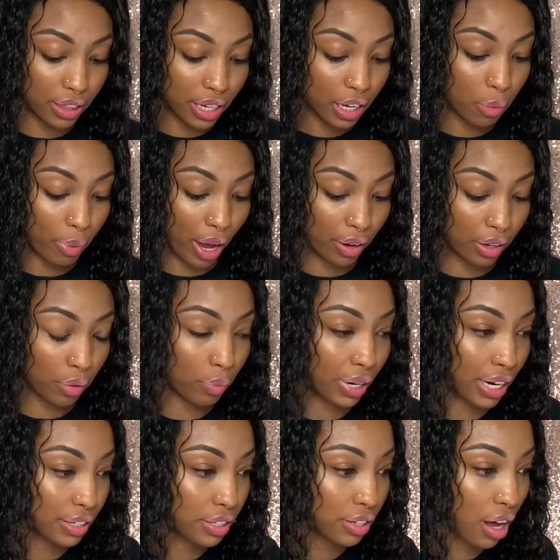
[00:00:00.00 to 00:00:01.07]
about it when I
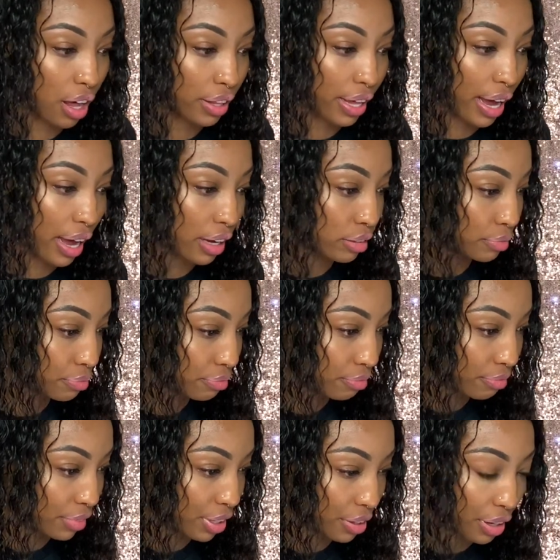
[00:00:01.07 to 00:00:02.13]
saw that,
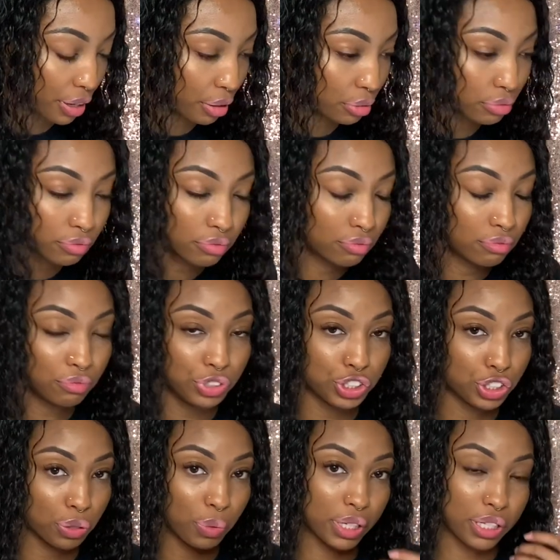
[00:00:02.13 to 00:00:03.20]
you know, she
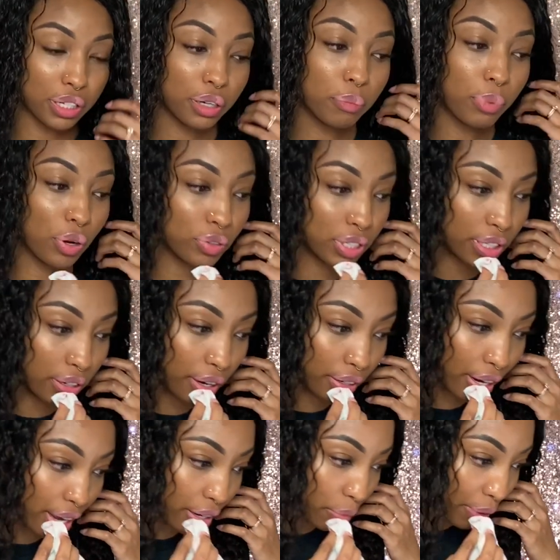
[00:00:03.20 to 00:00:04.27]
wasn't posting
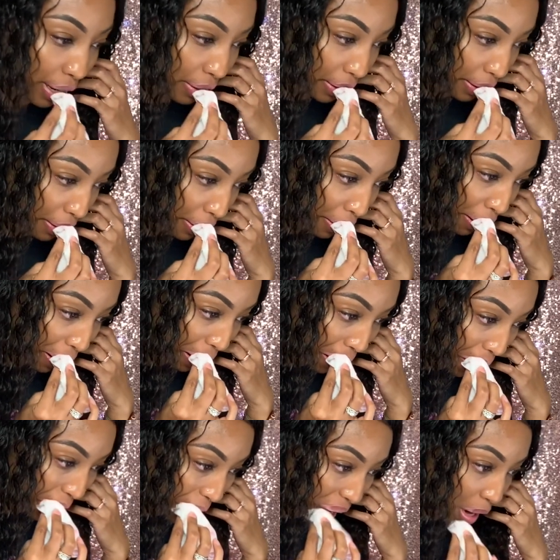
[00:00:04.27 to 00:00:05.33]
online about it.
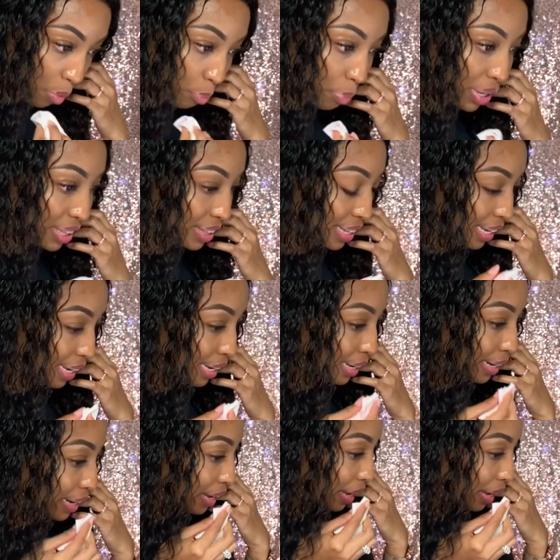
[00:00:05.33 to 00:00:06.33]
But then